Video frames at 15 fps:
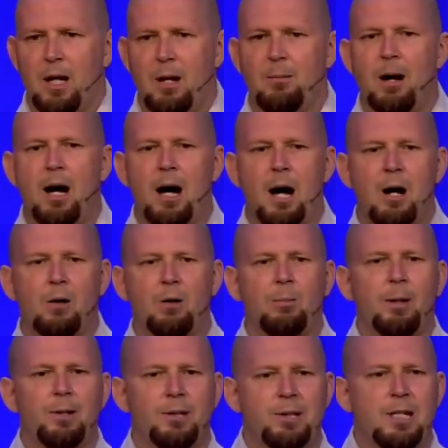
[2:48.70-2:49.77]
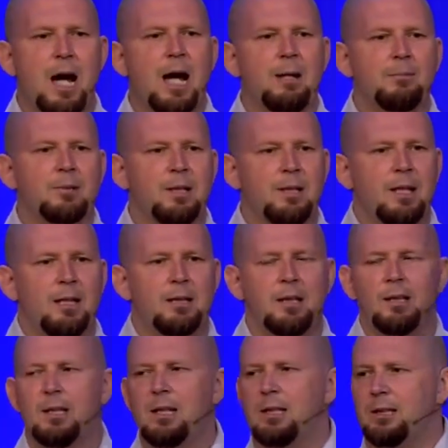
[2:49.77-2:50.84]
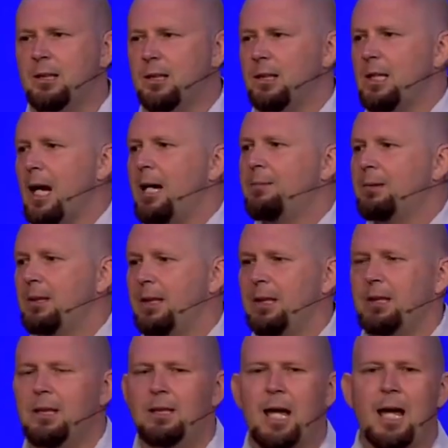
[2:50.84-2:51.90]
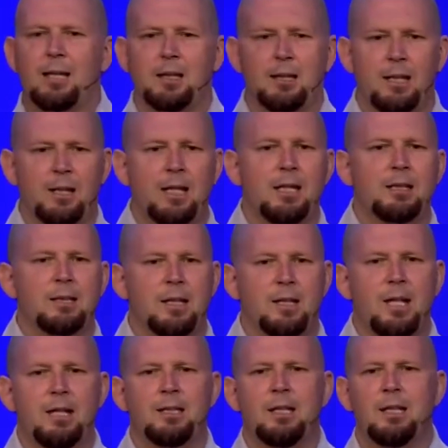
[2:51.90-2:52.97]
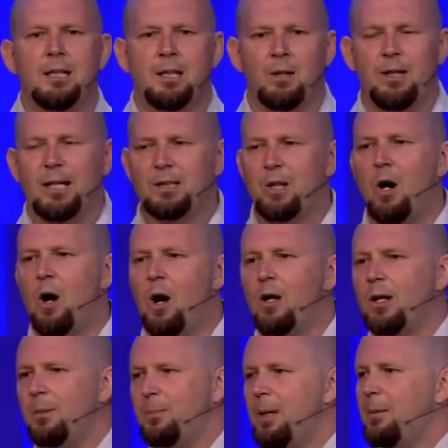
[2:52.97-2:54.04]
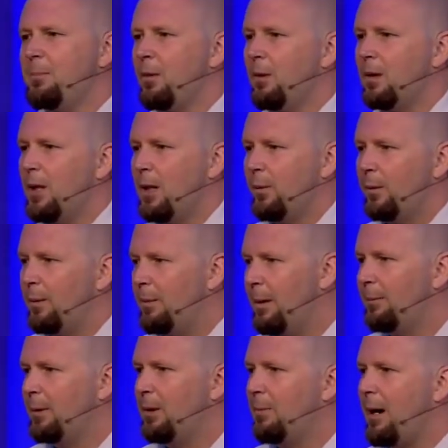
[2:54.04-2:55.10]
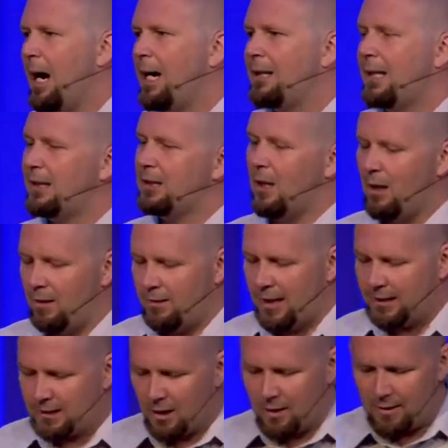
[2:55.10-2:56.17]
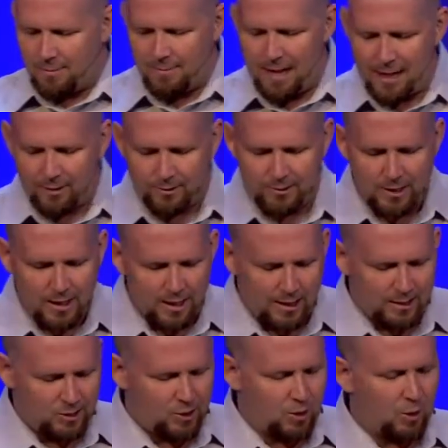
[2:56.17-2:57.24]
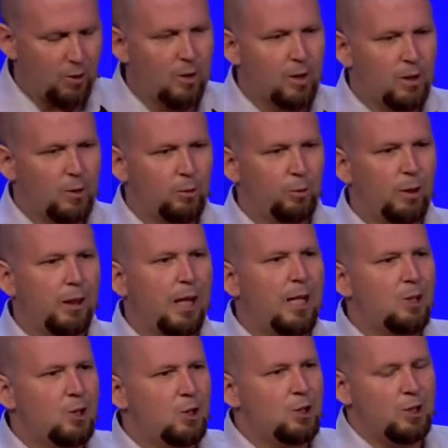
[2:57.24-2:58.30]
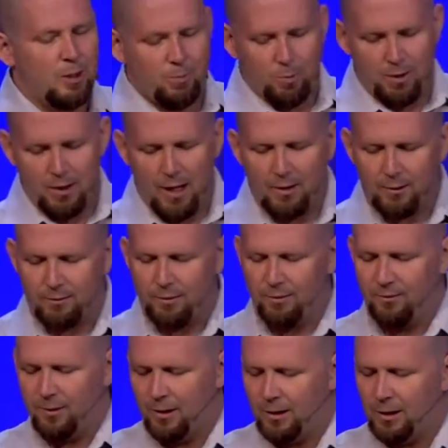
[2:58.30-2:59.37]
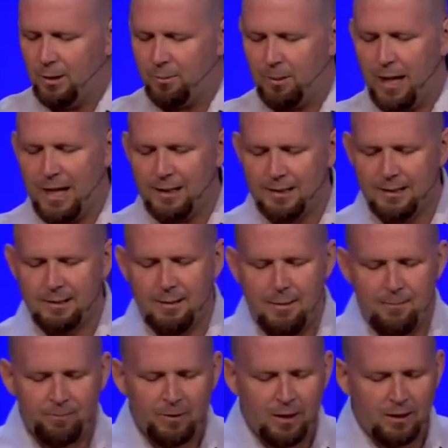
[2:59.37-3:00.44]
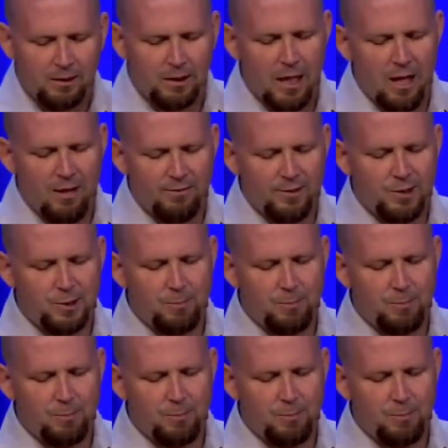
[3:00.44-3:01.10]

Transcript: about how about the times that they did this and the times that they did that and the things that they did together. That's all that people remember you by, and that's all that's all that matters is your relationship with other. If you're filling your blanks, love is